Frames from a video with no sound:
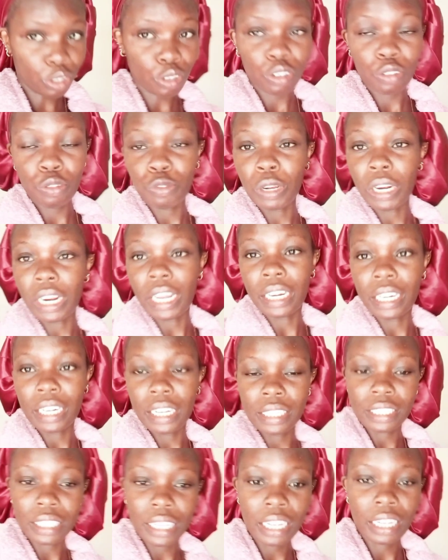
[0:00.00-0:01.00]
don't know if we'll
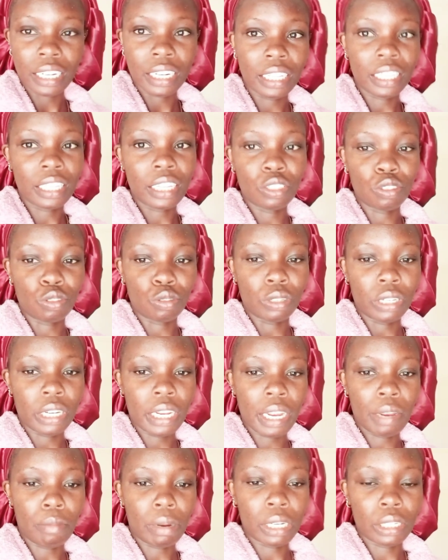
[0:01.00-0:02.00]
arrange anything
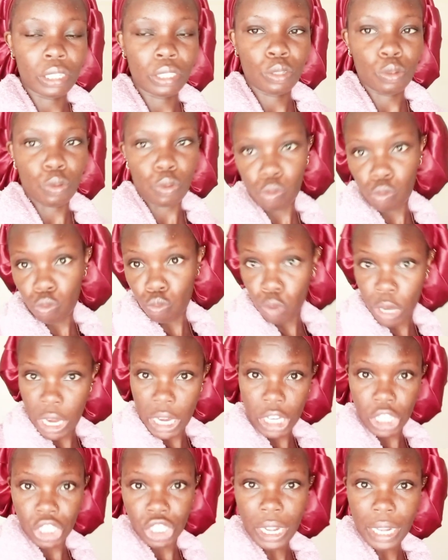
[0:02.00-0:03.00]
today, but
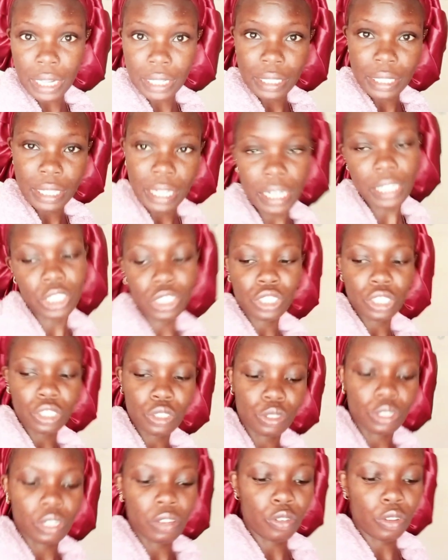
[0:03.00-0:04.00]
we shall see. I just want
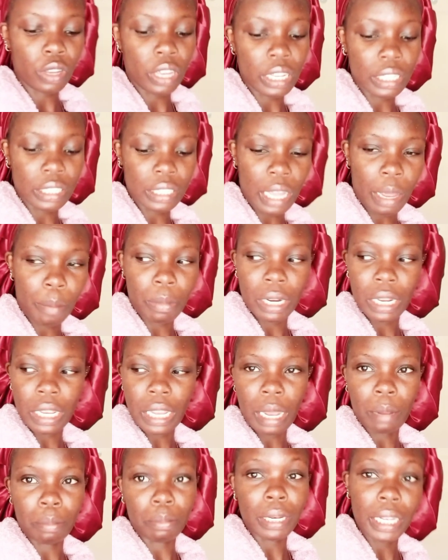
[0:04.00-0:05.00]
to give you guys a mini
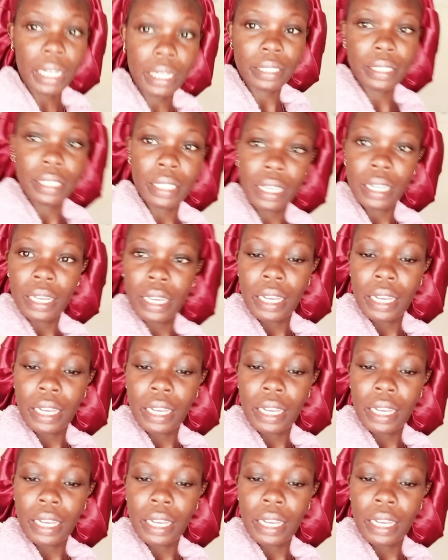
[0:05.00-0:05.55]
update.